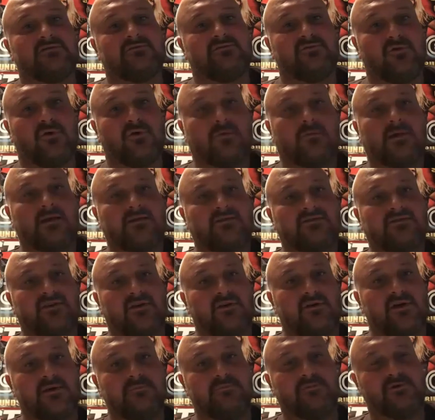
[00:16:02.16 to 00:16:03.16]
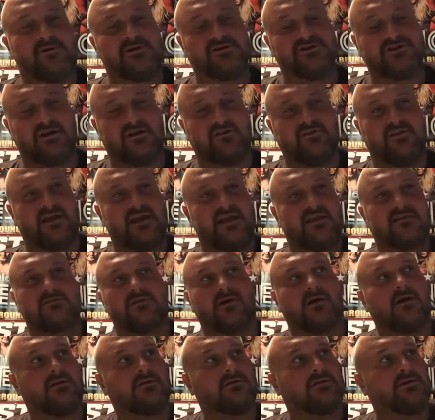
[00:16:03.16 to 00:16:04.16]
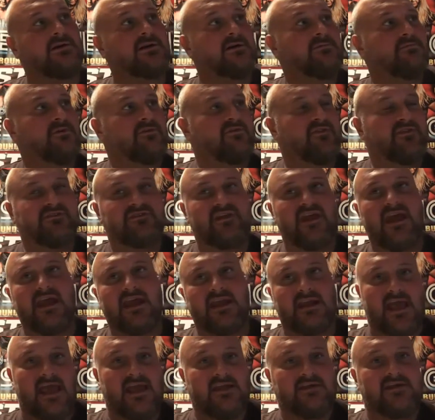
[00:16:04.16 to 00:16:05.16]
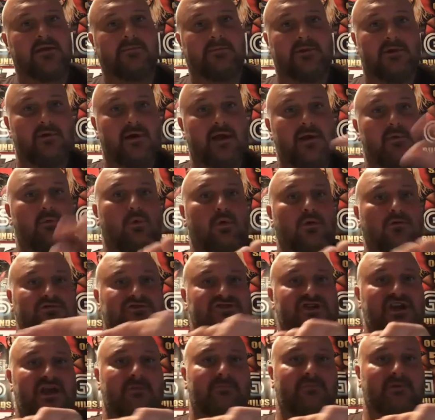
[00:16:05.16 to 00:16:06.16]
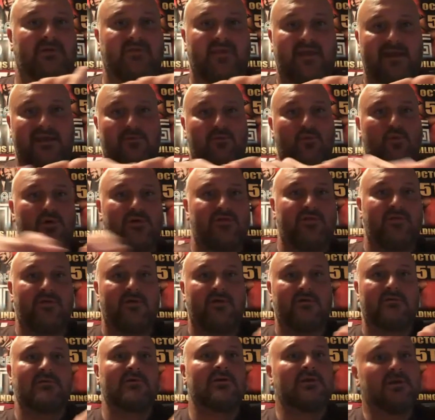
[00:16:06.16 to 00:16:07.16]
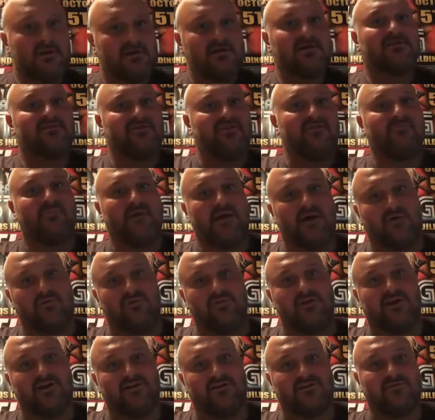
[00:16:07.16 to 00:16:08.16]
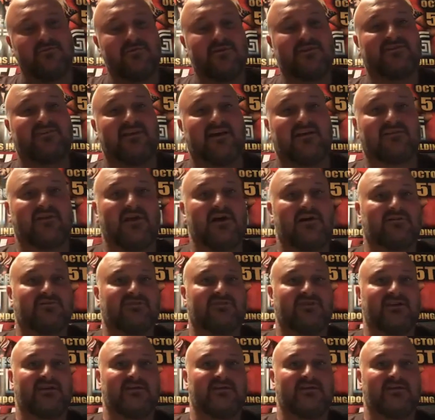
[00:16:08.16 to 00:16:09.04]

for me. So he put Jerry the King Lawler, and he put the date AWA World Champion that he won the belt there in the Mid-South Coliseum.